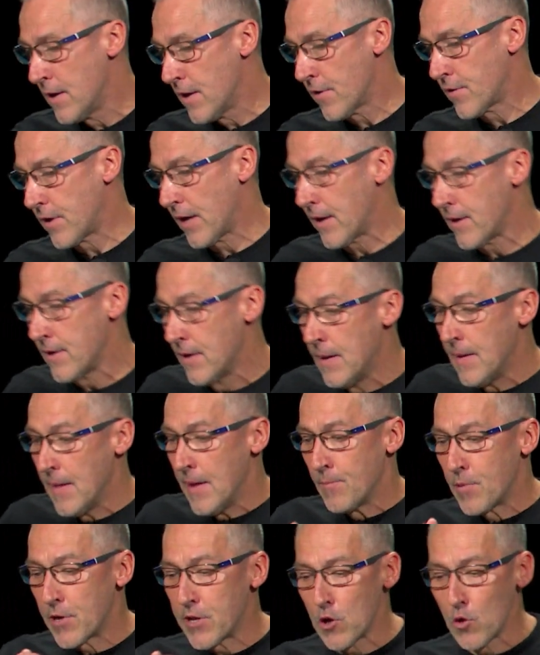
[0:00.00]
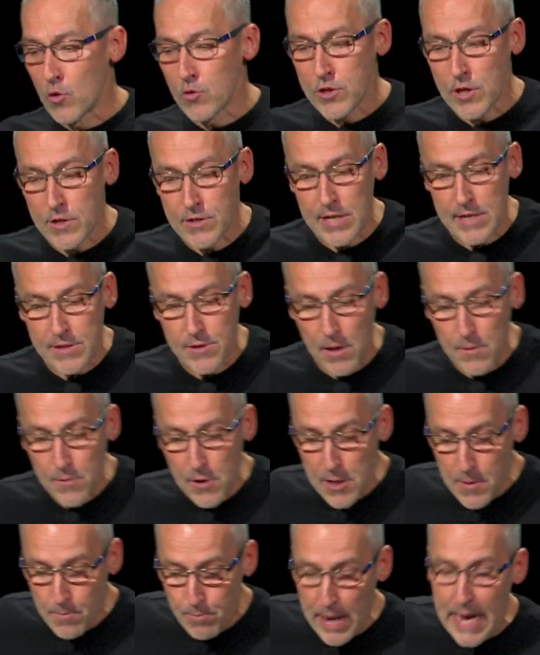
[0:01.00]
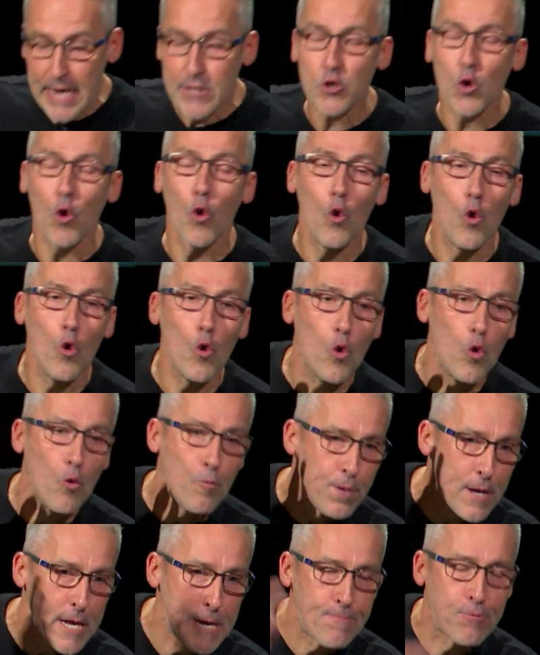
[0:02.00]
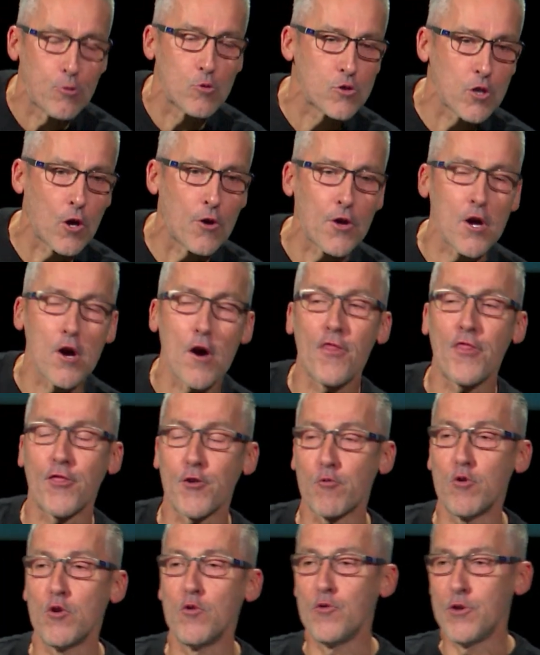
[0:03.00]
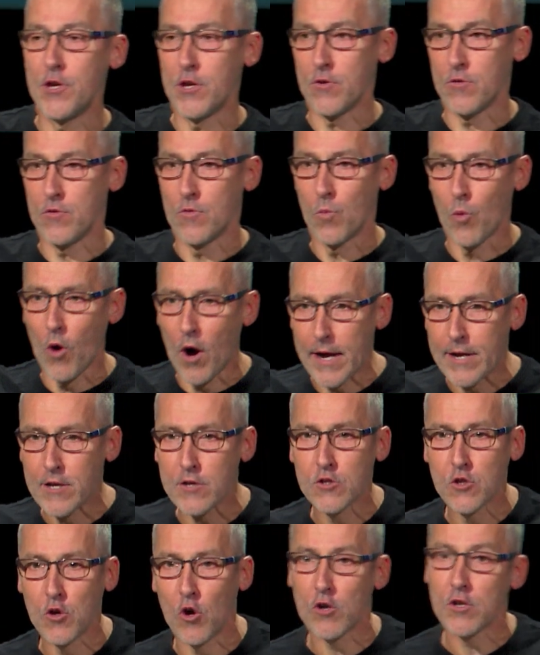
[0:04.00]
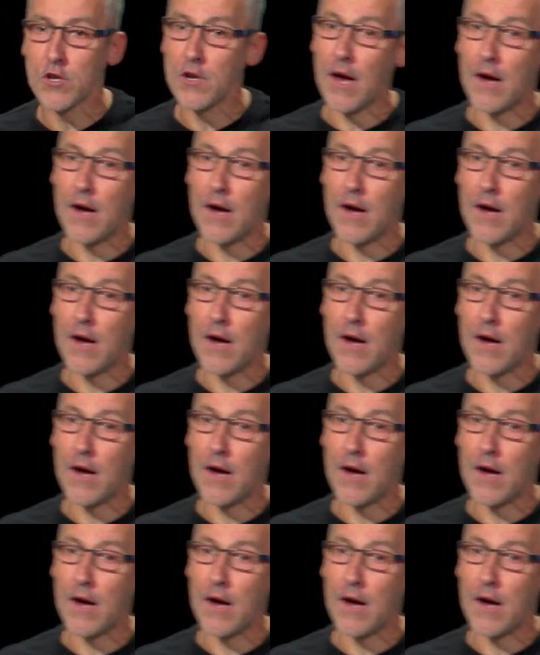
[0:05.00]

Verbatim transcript: okay? But he also says, I'm going to bless all peoples on earth through you. Why? Because God